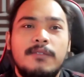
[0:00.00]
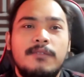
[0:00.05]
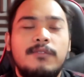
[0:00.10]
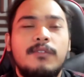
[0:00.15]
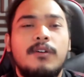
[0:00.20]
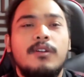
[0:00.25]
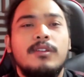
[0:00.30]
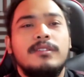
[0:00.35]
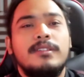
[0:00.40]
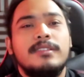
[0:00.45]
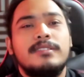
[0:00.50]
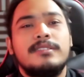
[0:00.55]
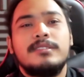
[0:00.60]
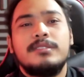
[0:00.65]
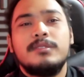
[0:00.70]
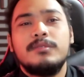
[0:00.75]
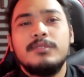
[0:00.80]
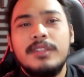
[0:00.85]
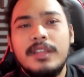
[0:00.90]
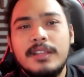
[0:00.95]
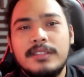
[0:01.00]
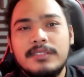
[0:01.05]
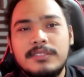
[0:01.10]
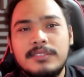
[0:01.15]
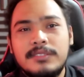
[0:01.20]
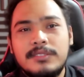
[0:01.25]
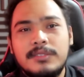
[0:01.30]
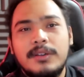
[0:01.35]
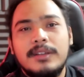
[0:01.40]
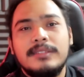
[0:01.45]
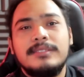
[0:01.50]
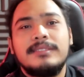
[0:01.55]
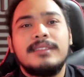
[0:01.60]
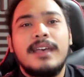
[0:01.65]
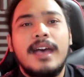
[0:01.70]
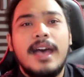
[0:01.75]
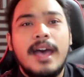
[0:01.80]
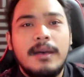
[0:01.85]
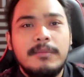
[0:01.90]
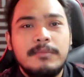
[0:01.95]
for the students to
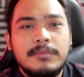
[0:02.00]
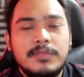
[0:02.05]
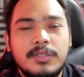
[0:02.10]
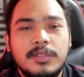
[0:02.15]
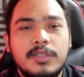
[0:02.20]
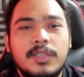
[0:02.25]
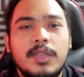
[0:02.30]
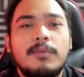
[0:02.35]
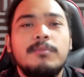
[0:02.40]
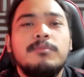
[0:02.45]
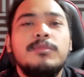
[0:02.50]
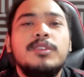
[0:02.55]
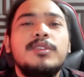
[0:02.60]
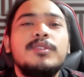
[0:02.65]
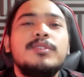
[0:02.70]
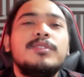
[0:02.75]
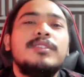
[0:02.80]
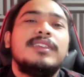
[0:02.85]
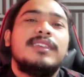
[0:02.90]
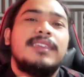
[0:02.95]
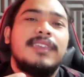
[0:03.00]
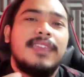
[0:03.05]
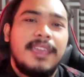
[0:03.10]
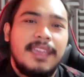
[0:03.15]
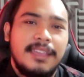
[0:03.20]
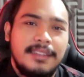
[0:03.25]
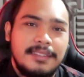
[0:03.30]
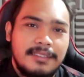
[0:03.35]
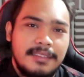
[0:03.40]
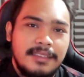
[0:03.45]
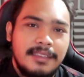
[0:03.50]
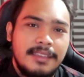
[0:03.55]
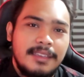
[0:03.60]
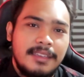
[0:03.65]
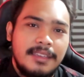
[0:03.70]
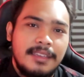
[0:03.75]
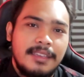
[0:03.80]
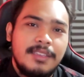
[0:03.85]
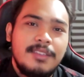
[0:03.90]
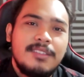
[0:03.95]
attempt to communicate
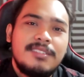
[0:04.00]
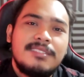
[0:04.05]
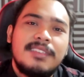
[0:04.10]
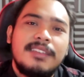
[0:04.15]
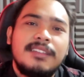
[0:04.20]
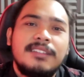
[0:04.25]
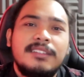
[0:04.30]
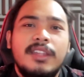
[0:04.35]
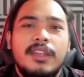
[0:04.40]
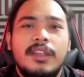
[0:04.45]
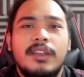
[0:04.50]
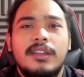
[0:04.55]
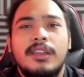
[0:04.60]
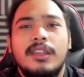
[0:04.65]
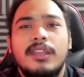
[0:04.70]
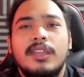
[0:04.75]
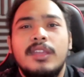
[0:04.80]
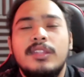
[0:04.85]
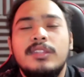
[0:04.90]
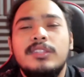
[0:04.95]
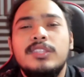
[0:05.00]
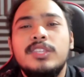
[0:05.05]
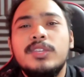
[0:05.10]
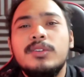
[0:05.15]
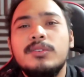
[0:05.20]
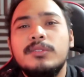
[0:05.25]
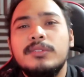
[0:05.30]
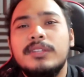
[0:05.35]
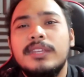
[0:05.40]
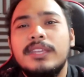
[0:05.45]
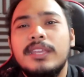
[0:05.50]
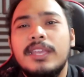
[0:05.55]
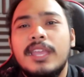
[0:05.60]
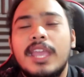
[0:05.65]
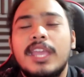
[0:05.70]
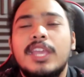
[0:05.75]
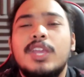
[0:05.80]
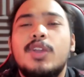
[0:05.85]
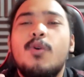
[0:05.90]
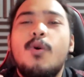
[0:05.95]
using their newly
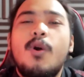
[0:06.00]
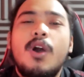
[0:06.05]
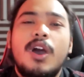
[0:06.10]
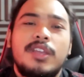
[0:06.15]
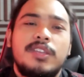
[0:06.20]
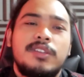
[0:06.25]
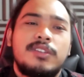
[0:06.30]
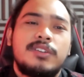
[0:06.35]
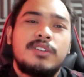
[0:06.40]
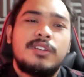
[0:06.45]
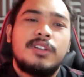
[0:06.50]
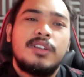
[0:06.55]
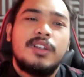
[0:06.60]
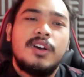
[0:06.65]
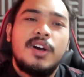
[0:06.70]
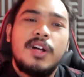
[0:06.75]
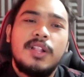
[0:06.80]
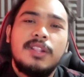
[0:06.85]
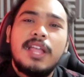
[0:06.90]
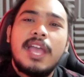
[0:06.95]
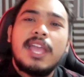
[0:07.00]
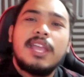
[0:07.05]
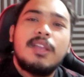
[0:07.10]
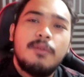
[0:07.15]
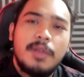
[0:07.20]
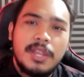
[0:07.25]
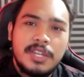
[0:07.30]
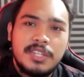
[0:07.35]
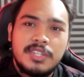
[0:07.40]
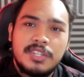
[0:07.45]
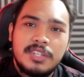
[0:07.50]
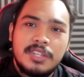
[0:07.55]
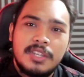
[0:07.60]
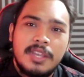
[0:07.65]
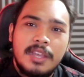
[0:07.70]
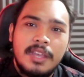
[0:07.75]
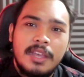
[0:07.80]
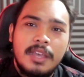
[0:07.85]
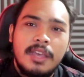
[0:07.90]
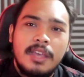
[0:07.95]
acquired language.
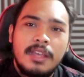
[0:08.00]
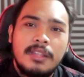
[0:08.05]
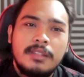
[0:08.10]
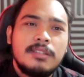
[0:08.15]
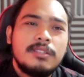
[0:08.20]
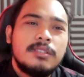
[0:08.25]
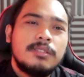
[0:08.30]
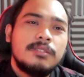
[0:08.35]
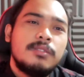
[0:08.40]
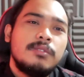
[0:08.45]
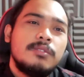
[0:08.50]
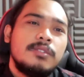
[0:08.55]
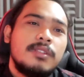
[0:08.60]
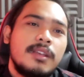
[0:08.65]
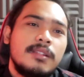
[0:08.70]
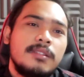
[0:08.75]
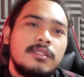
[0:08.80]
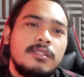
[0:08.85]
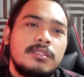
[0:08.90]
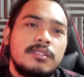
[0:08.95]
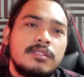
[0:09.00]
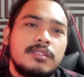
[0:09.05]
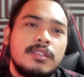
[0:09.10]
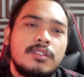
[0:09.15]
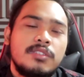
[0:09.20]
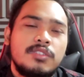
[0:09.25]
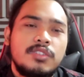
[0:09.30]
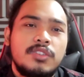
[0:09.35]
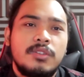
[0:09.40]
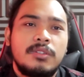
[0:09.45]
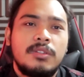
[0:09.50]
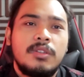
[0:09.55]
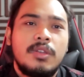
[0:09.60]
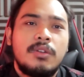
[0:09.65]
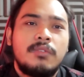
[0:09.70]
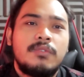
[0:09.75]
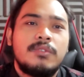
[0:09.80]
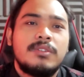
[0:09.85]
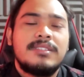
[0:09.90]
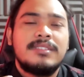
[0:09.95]
The students should
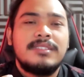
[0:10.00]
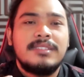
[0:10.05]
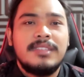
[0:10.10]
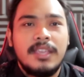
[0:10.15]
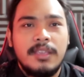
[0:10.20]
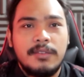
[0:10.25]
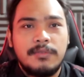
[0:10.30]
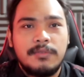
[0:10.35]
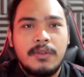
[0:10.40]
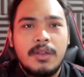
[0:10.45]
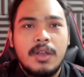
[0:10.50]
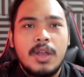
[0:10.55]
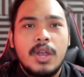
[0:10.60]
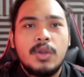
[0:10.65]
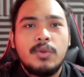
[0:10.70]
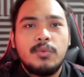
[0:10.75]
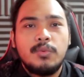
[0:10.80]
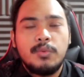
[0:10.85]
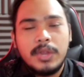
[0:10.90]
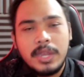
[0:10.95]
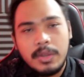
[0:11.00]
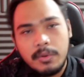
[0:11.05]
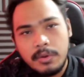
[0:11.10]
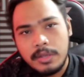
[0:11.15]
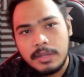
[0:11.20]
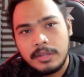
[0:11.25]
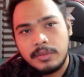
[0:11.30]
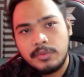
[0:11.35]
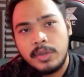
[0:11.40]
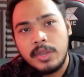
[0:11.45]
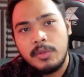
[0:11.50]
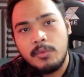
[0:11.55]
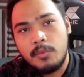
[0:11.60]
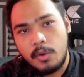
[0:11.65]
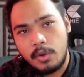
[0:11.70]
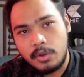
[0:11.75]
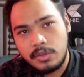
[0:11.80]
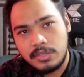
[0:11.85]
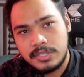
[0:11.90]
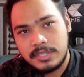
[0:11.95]
receive
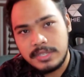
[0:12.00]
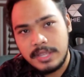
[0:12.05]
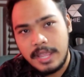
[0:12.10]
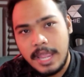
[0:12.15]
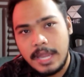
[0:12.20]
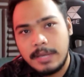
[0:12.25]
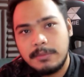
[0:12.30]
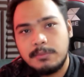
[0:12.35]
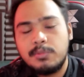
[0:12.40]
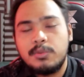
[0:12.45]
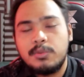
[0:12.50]
rewards and